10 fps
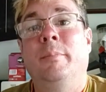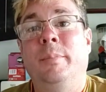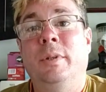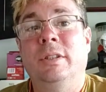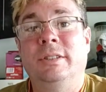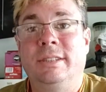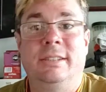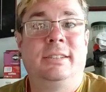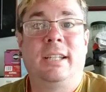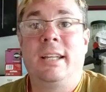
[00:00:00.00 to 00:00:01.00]
but
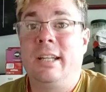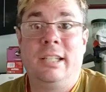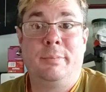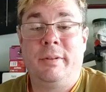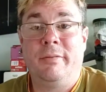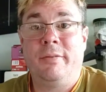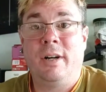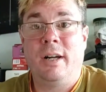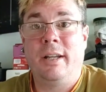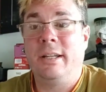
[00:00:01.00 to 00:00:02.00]
since then it's been
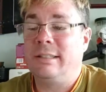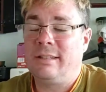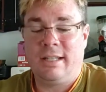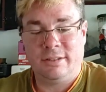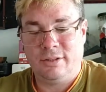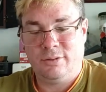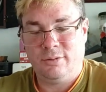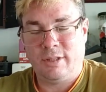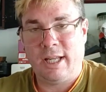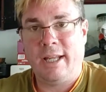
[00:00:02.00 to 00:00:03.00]
fine. It's lasted
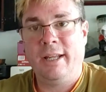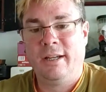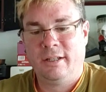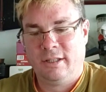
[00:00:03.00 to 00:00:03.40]
all day.